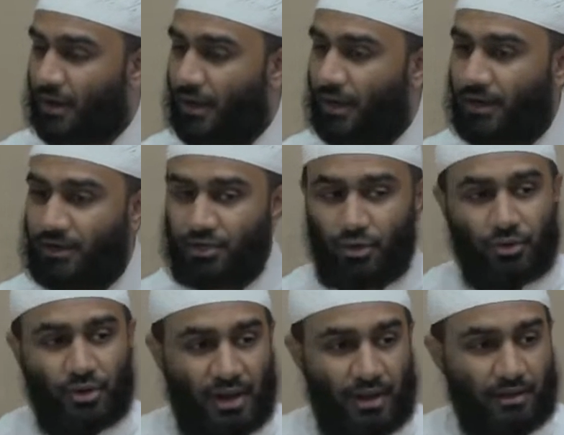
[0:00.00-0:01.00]

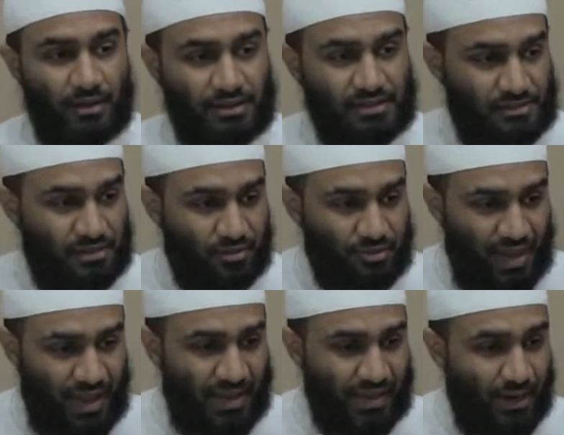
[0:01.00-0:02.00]

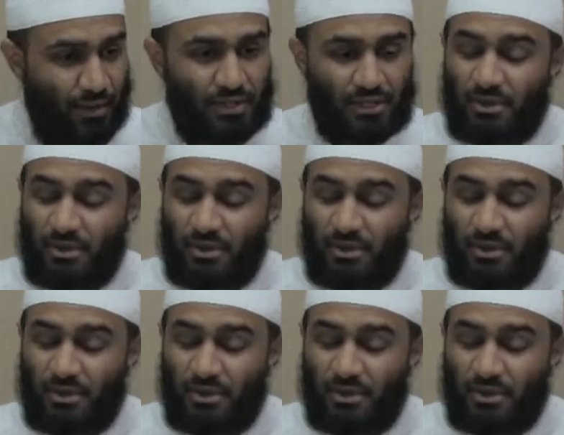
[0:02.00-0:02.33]
hanging out in